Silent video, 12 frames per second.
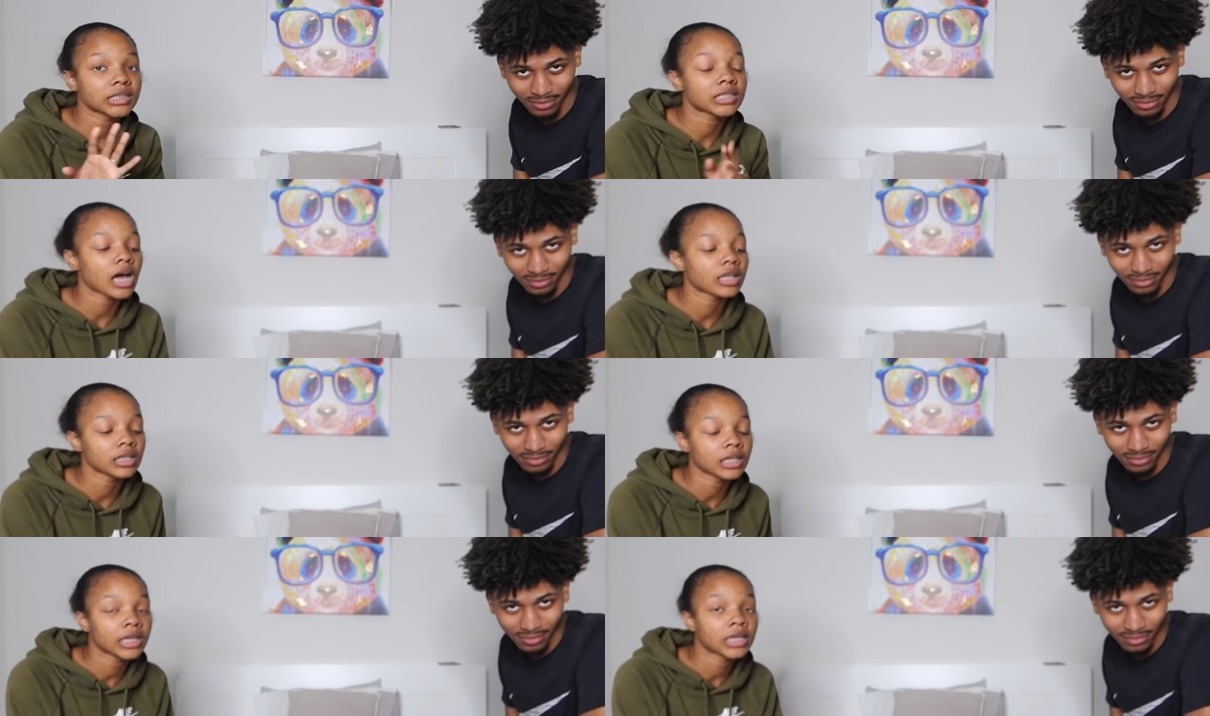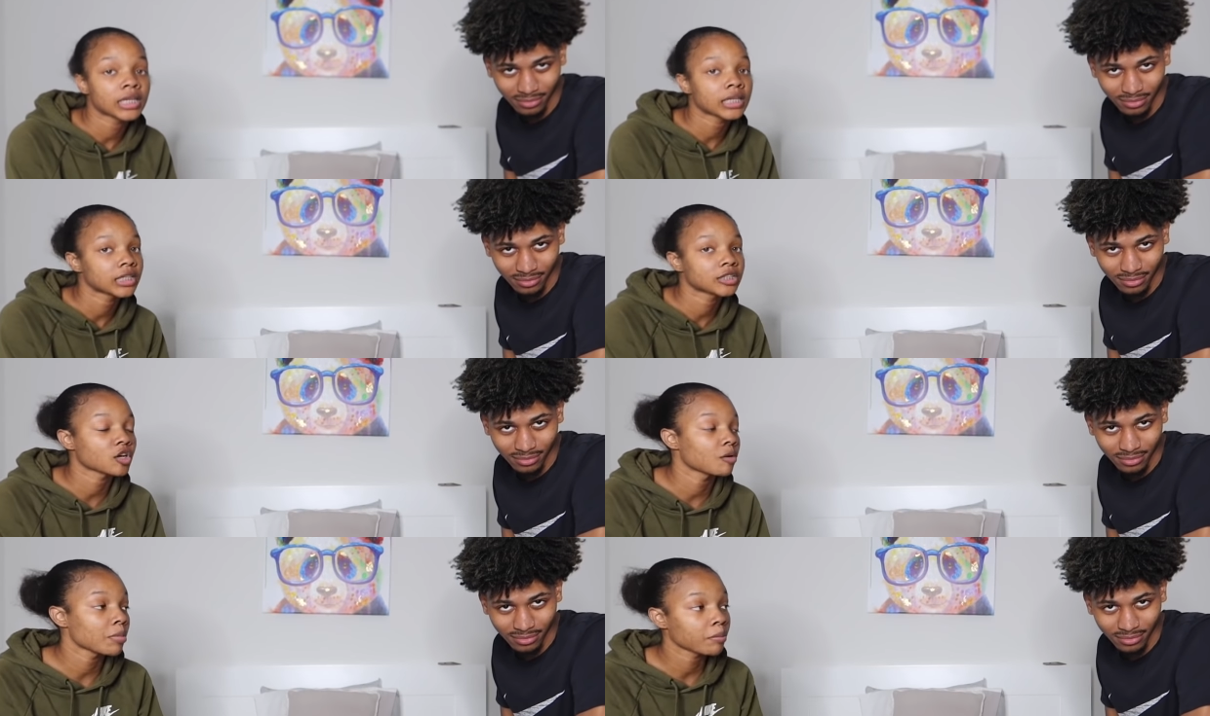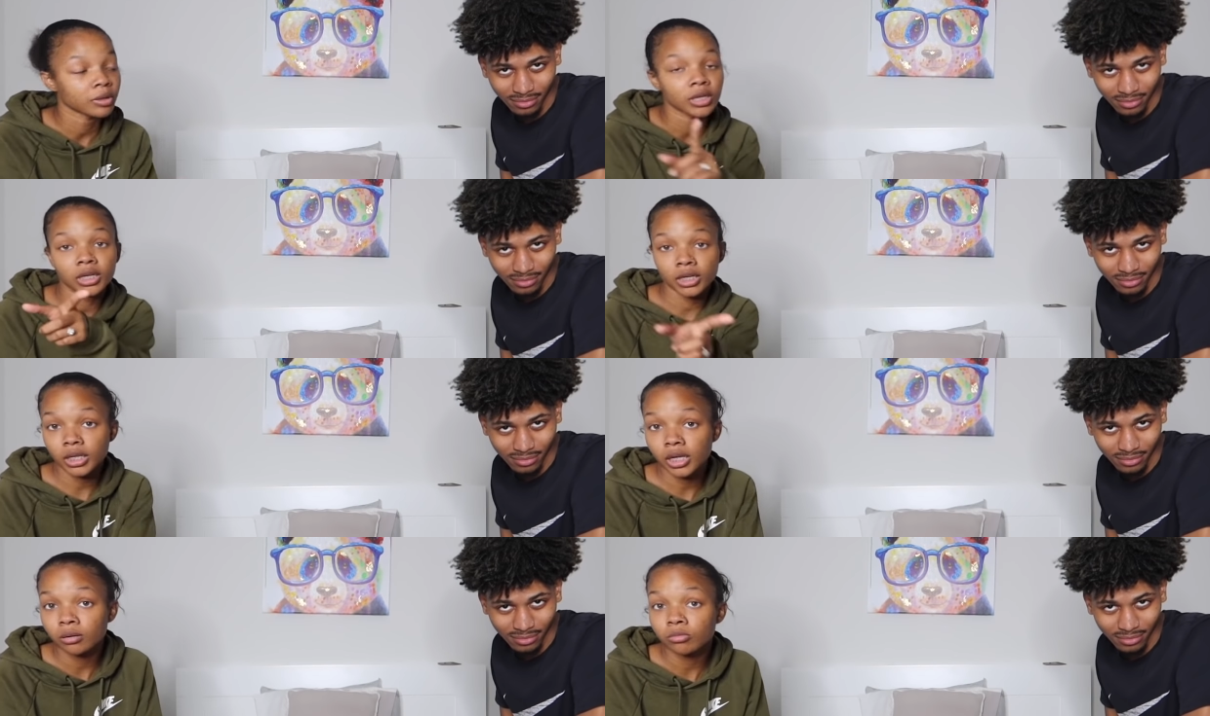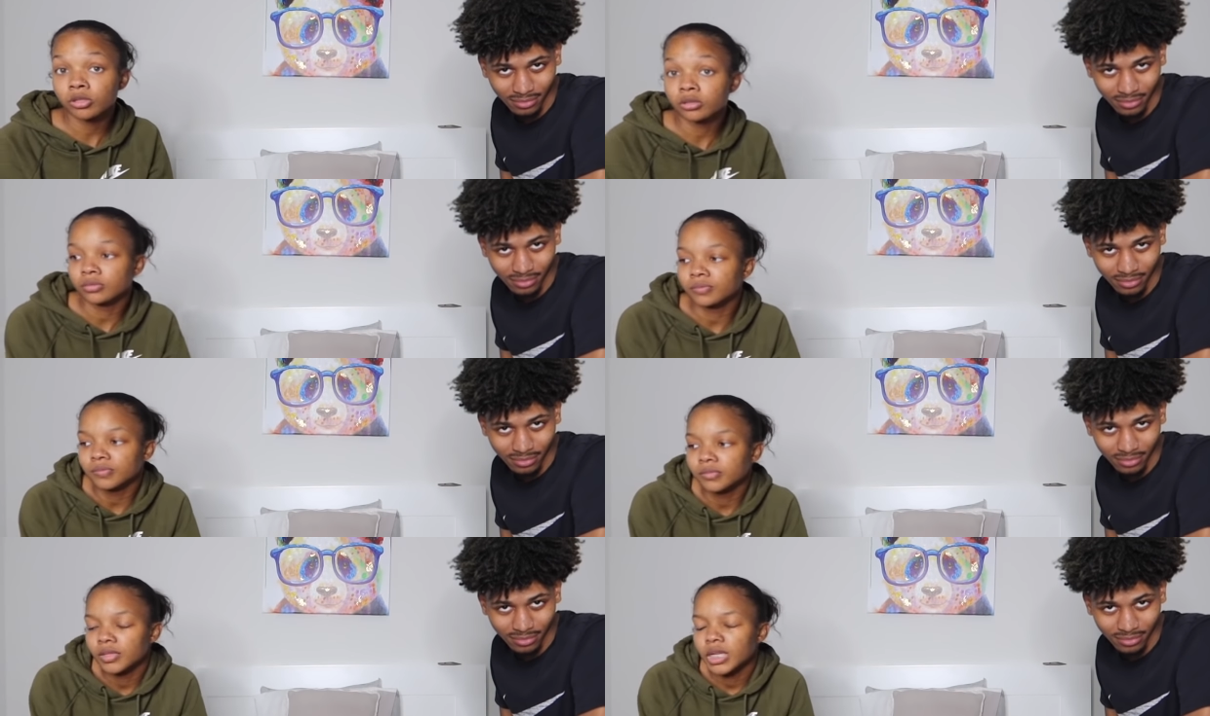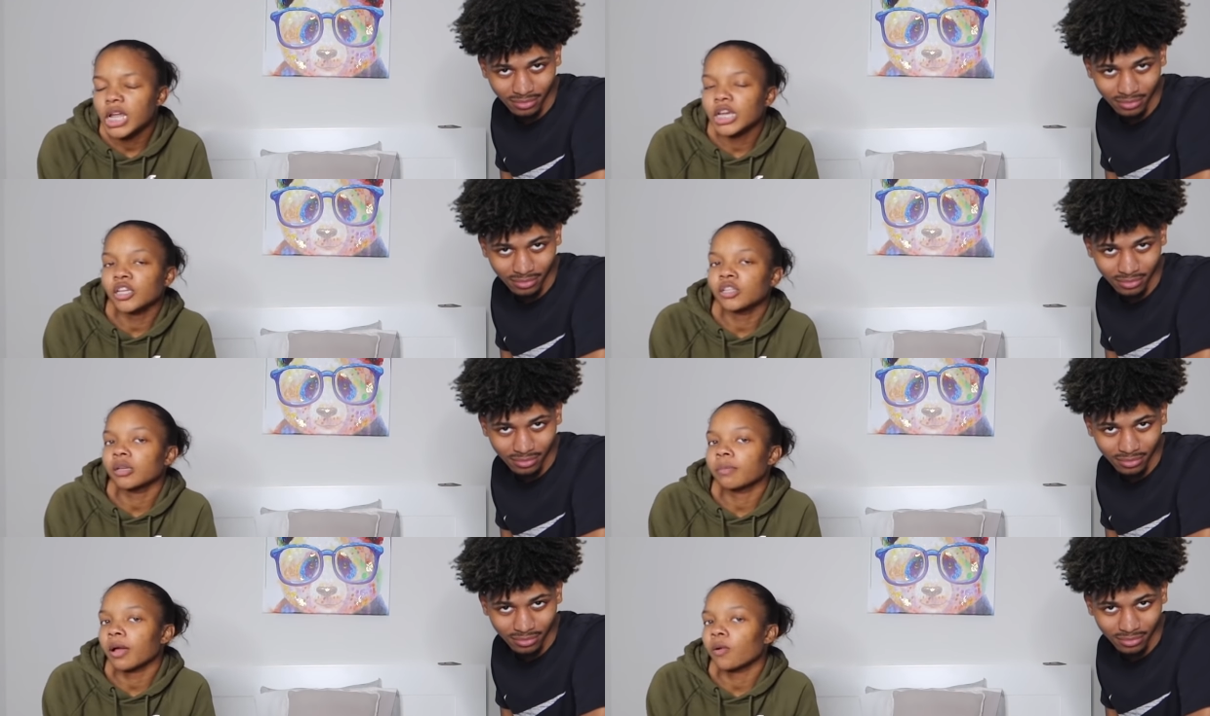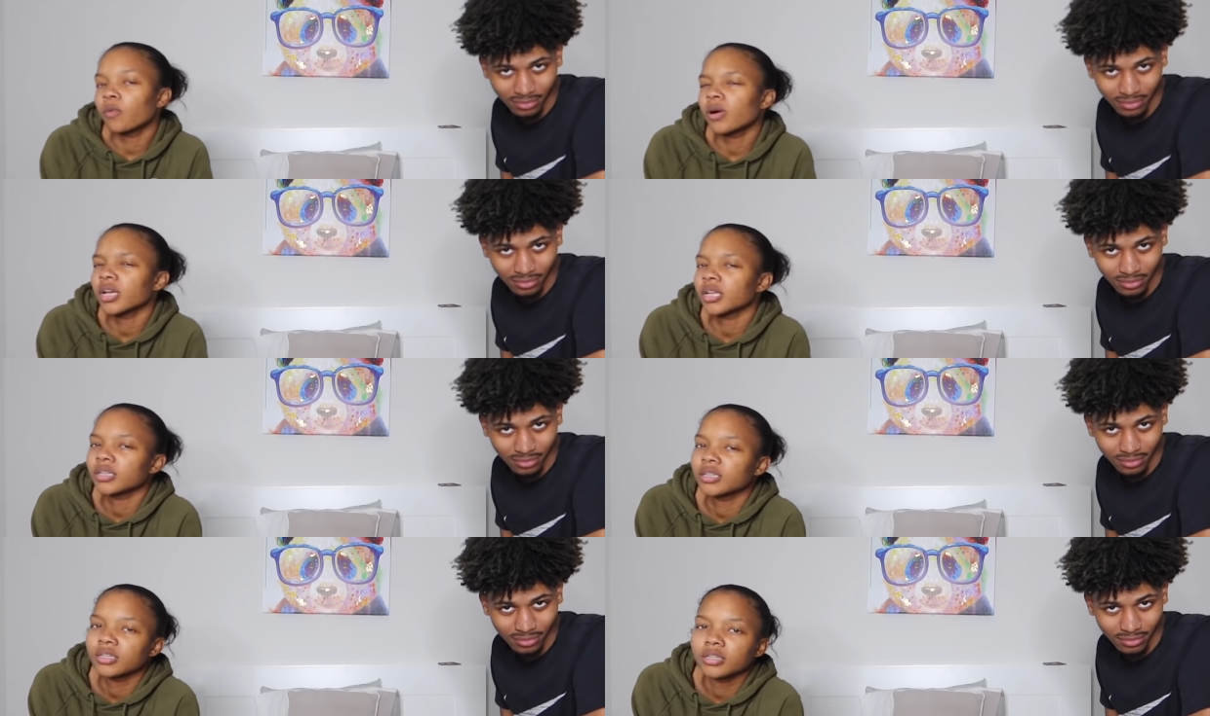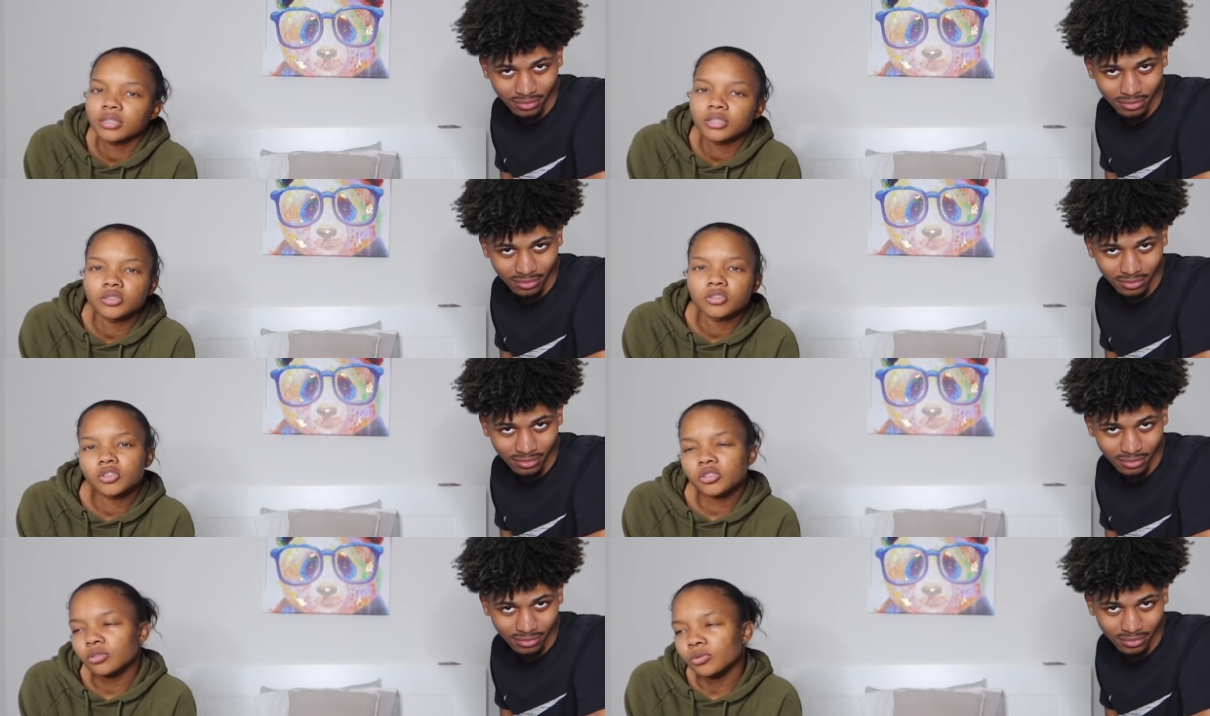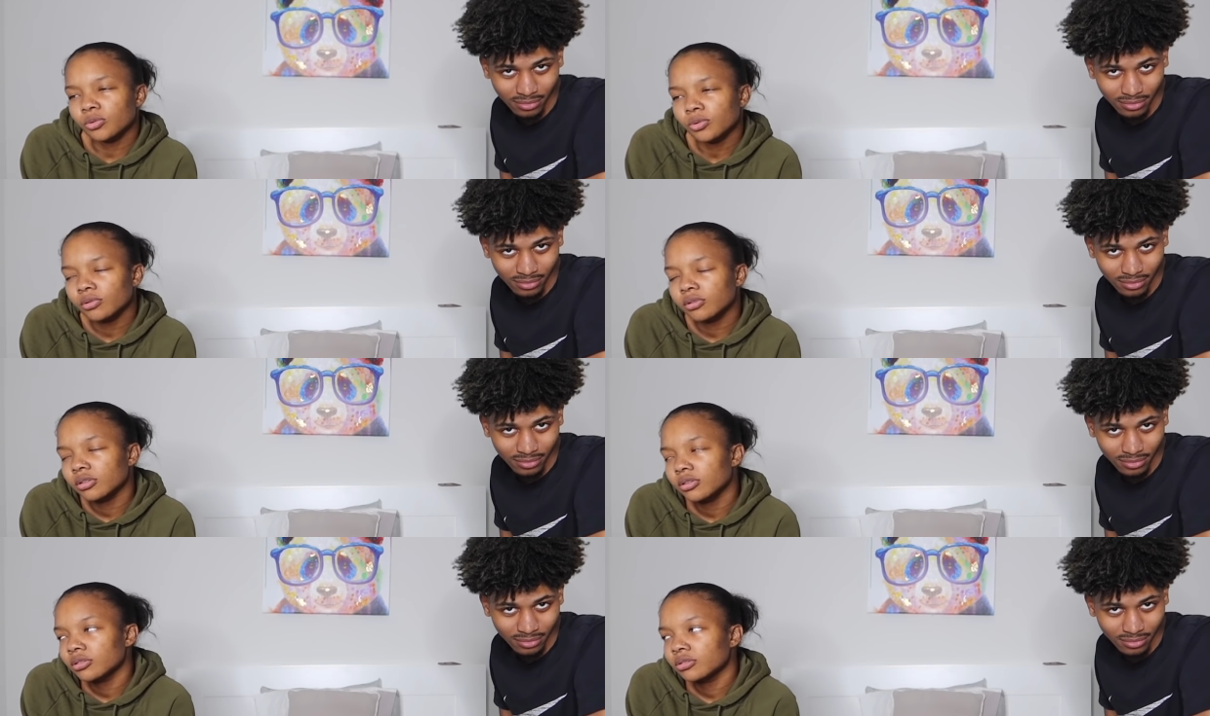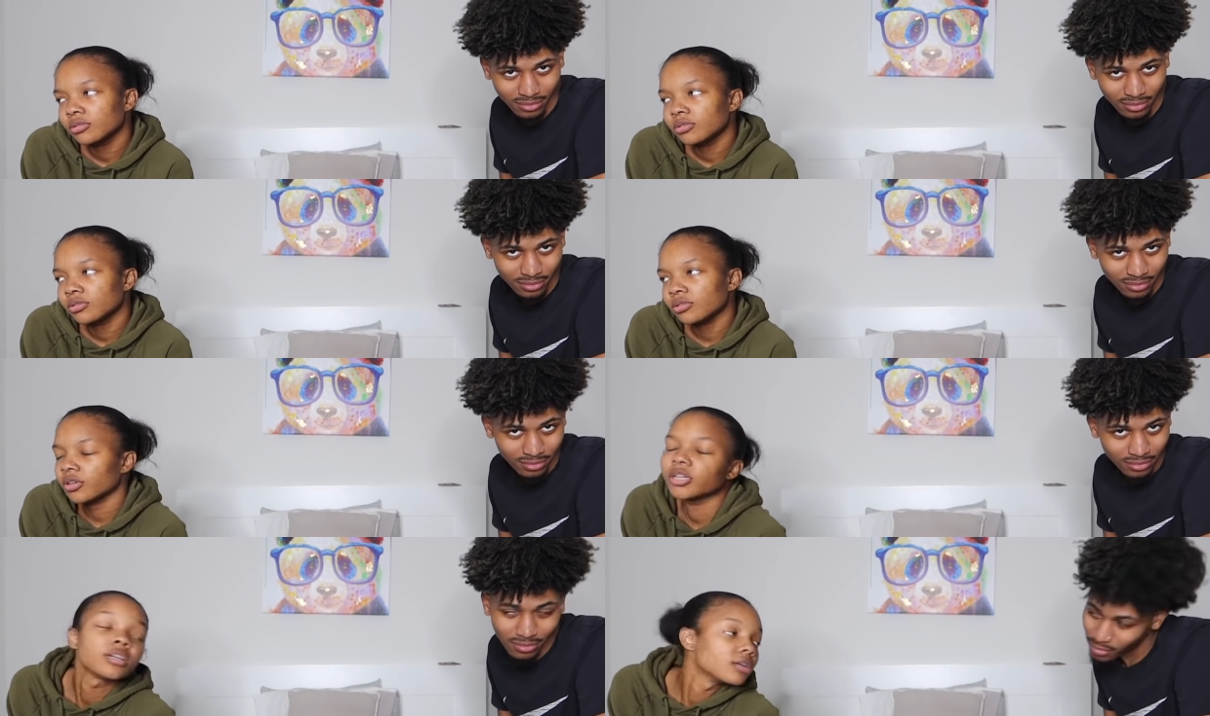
Speaker 1: is how the lean in kiss go. Remember, look at the camera. And then you look back. One, two, three.